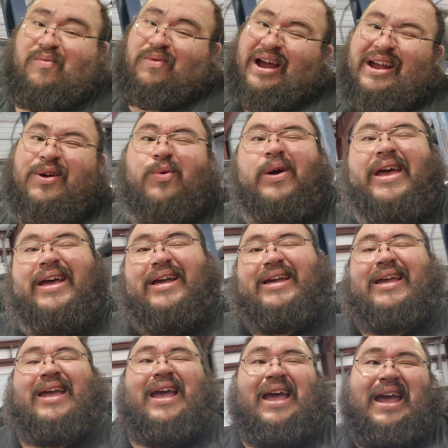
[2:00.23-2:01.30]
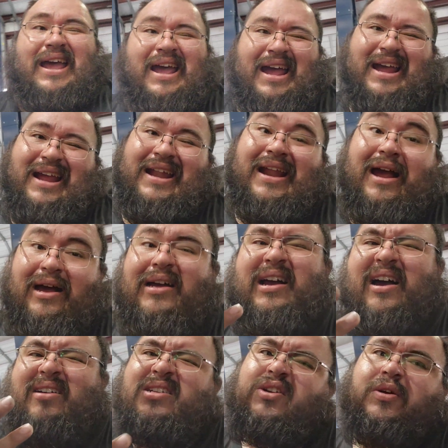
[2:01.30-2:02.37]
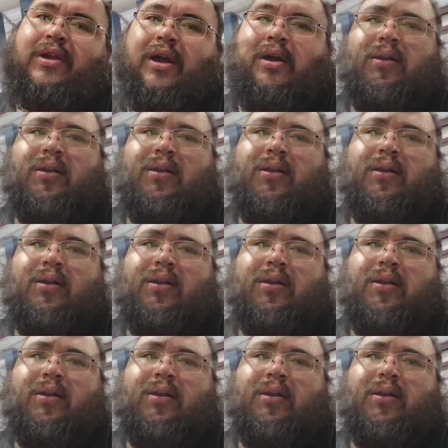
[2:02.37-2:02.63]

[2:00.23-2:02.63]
right quick and I'll show y'all.